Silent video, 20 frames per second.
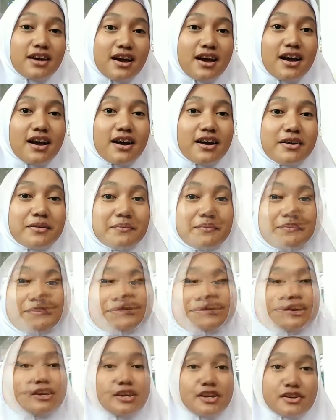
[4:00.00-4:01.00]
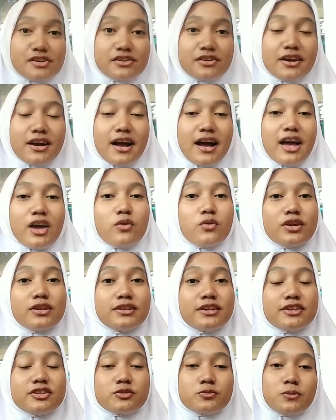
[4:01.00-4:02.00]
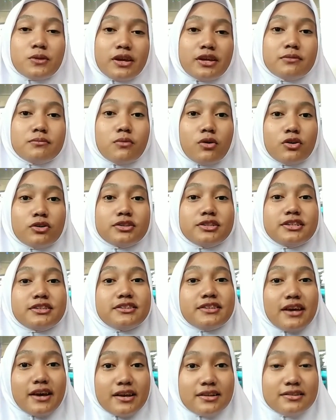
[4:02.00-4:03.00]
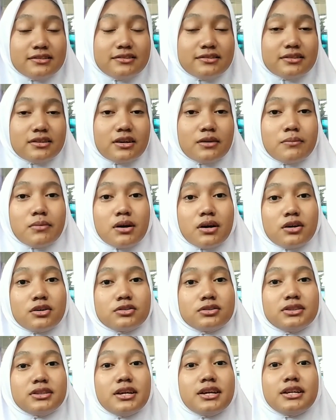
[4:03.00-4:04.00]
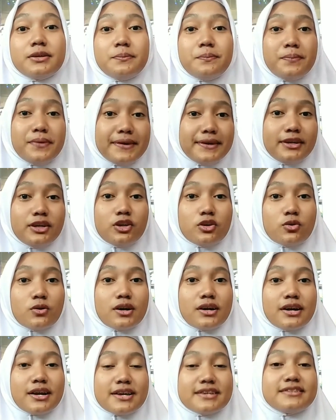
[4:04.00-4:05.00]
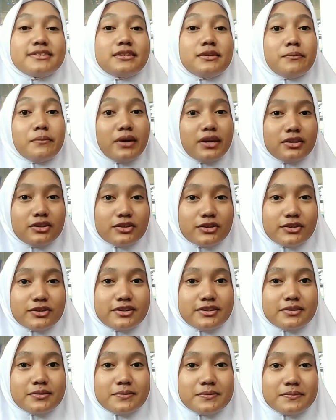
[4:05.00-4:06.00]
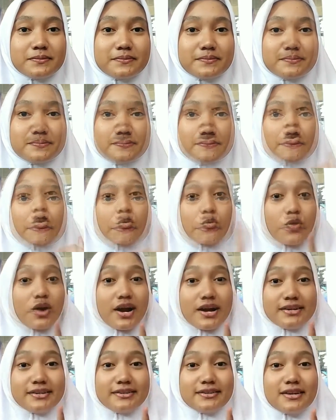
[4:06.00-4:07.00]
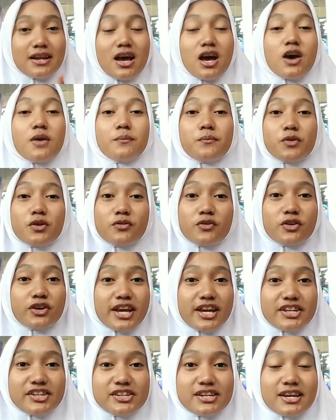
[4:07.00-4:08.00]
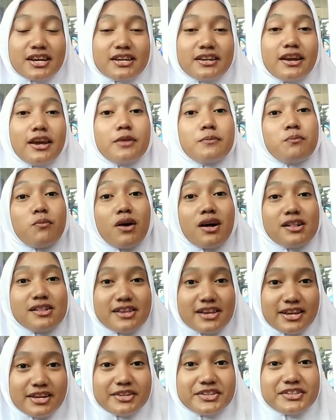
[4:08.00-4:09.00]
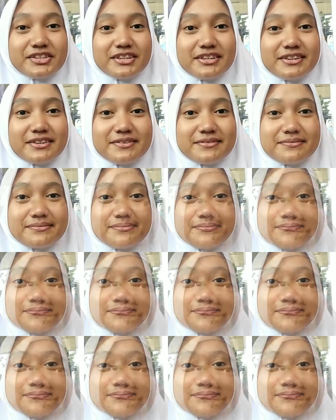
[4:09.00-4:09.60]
time. Here, I will explain more detailed about the PQRST method. 1. Provocation and palliation.